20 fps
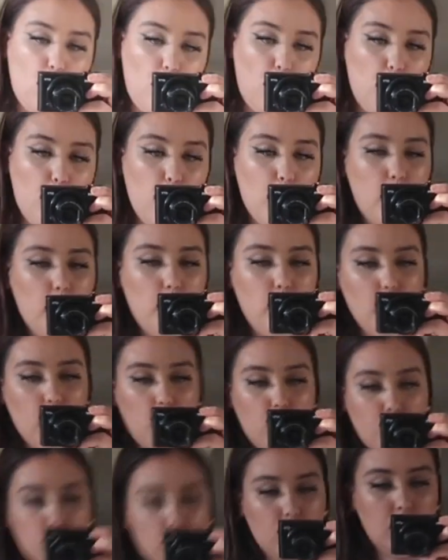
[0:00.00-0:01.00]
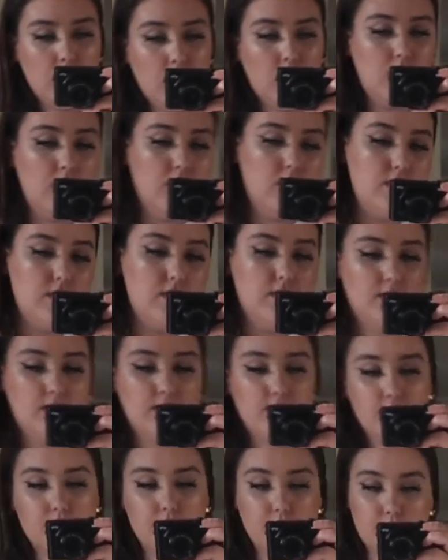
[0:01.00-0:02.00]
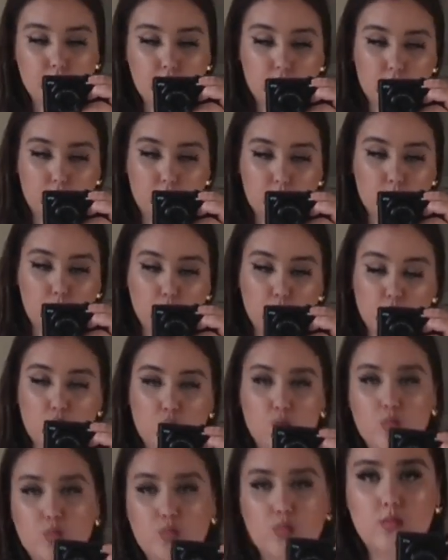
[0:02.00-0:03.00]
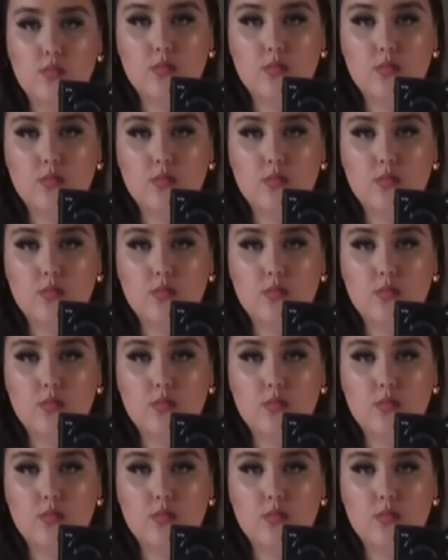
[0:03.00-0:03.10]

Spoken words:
that's just so beautiful. Like, I really,